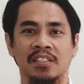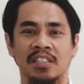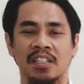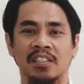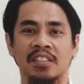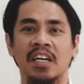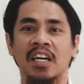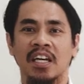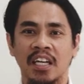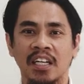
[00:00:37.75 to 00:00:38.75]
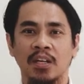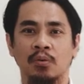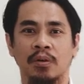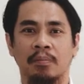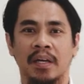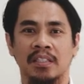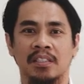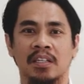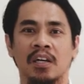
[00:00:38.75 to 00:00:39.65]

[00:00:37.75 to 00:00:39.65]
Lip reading: Skills in the Workplace,